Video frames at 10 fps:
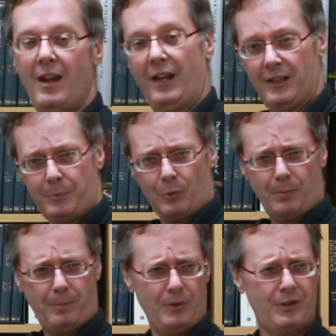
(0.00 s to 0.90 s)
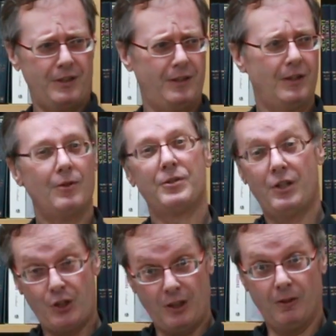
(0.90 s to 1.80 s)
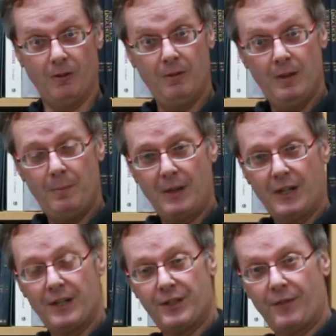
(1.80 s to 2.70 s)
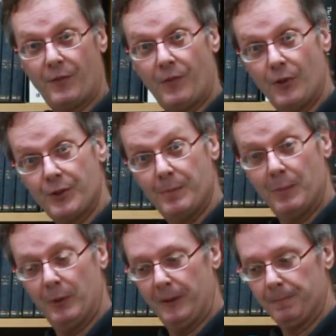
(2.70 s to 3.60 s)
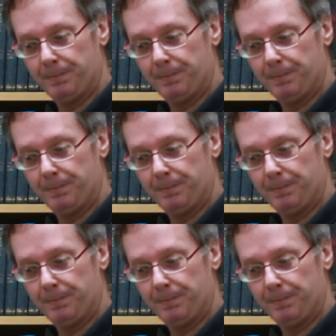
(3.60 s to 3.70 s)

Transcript: And this poor person goes to jail because of a false memory.